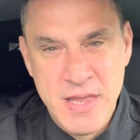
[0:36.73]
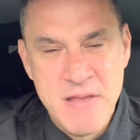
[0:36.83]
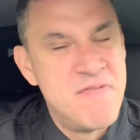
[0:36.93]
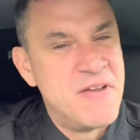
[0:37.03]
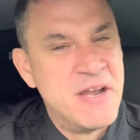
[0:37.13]

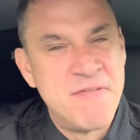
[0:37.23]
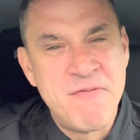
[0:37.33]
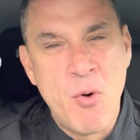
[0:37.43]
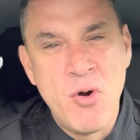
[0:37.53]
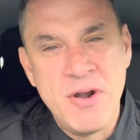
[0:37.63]
Feed It
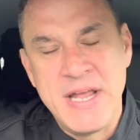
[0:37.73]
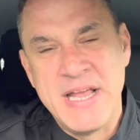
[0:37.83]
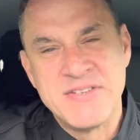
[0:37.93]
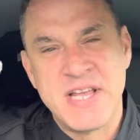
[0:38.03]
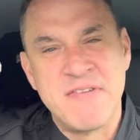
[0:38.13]
Forward
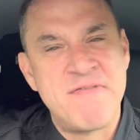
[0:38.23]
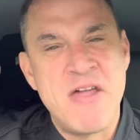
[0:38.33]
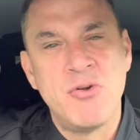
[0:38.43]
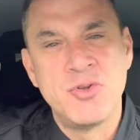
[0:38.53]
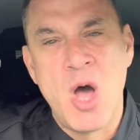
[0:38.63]
is a
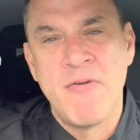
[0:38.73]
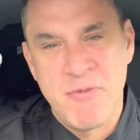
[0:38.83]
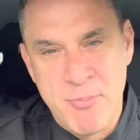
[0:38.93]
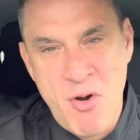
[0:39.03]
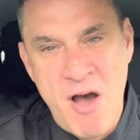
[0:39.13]
federal non
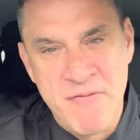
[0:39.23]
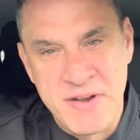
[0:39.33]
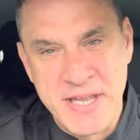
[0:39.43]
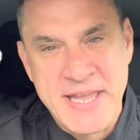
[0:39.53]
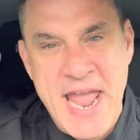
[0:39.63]
for profit
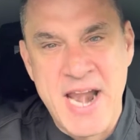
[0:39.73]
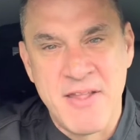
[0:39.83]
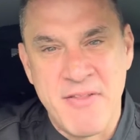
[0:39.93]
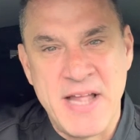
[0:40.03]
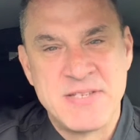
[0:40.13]
in
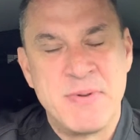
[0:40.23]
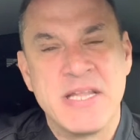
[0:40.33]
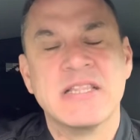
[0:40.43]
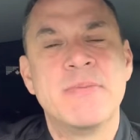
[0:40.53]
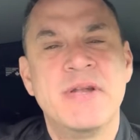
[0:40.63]
Canada that's been
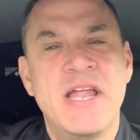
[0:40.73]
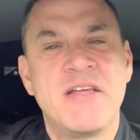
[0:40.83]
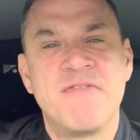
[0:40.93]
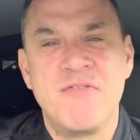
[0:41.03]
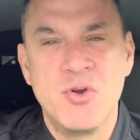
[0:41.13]

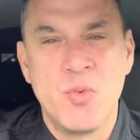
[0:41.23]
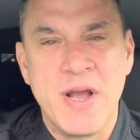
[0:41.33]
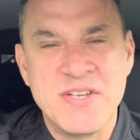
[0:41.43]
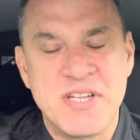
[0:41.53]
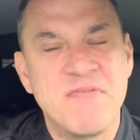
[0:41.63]
eliminating food
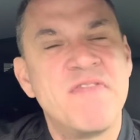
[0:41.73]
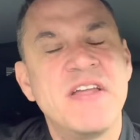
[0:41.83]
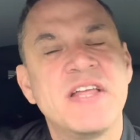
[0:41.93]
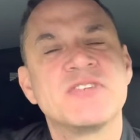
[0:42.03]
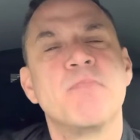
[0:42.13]
waste and
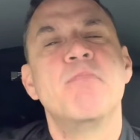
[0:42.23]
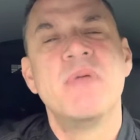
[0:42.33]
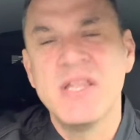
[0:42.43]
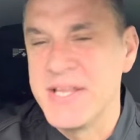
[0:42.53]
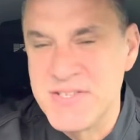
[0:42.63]
feeding
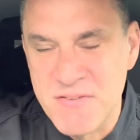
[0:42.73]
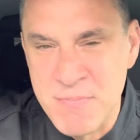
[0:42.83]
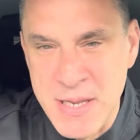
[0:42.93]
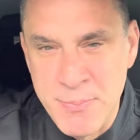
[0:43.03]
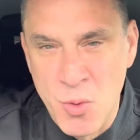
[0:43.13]
millions of
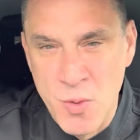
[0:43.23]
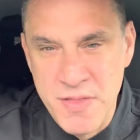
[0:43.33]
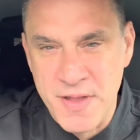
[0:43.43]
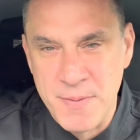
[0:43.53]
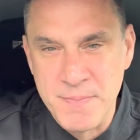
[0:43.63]
people
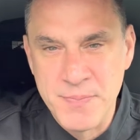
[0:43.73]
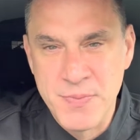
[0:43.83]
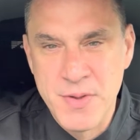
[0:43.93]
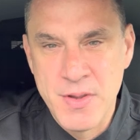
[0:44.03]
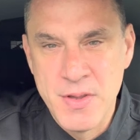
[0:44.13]
with it.
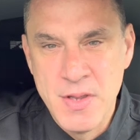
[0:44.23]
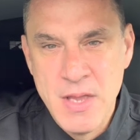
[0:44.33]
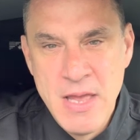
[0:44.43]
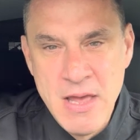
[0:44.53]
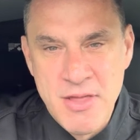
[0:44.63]

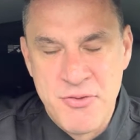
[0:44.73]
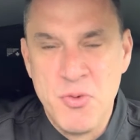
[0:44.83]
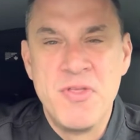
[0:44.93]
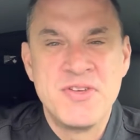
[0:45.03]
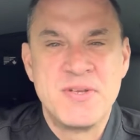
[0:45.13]

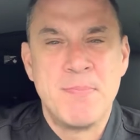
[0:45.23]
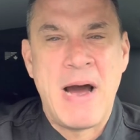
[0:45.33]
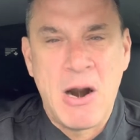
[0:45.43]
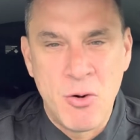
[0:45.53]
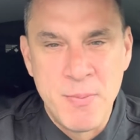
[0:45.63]
Through this
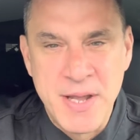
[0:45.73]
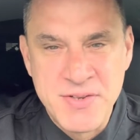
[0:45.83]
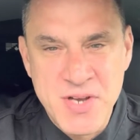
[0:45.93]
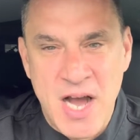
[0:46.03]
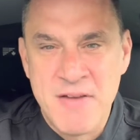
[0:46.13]

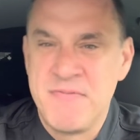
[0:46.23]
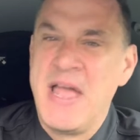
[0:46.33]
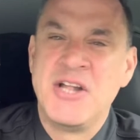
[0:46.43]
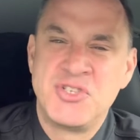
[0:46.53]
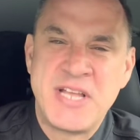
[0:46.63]
empowerment, I've
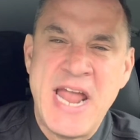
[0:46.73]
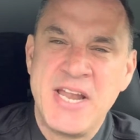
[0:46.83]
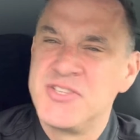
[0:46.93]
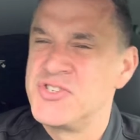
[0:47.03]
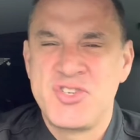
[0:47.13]

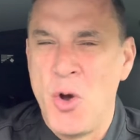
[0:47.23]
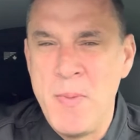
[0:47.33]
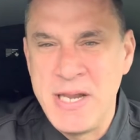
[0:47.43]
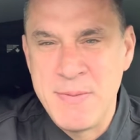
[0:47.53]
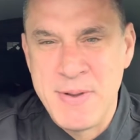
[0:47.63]
educated so
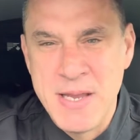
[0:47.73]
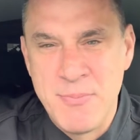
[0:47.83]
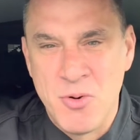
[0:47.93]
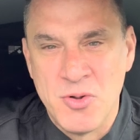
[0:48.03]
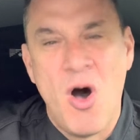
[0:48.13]
many
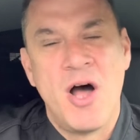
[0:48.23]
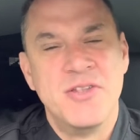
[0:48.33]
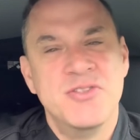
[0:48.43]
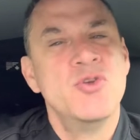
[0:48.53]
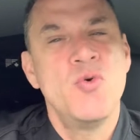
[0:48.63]
people
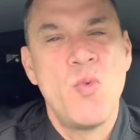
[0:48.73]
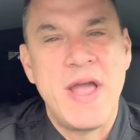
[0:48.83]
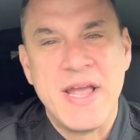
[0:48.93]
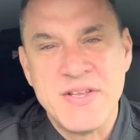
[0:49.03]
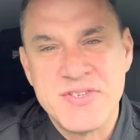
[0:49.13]
on new
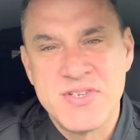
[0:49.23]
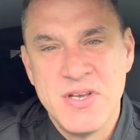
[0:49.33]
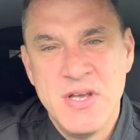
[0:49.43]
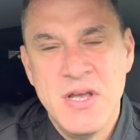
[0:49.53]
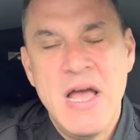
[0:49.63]
ways
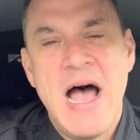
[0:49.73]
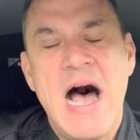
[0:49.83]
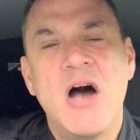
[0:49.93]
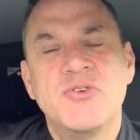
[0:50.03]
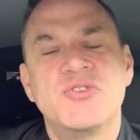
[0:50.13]

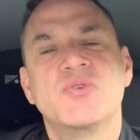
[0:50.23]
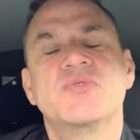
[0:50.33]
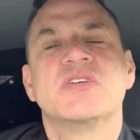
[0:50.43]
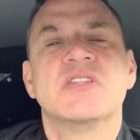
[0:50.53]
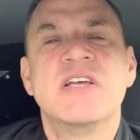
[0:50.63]
how to
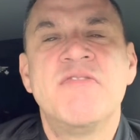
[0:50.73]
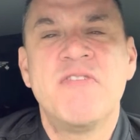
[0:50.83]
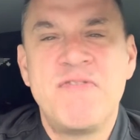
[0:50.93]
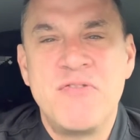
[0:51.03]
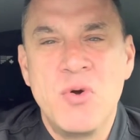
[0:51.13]
deliver
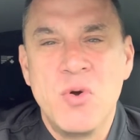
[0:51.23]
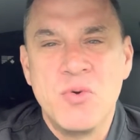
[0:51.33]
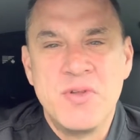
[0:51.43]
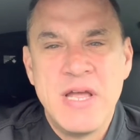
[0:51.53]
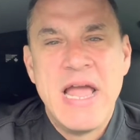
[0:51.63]

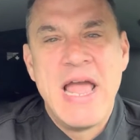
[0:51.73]
food